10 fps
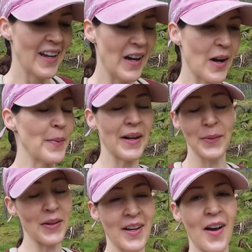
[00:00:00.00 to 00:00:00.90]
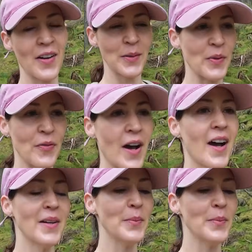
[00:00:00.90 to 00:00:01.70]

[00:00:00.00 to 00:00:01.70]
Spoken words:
I've been like, well, a card would be fine,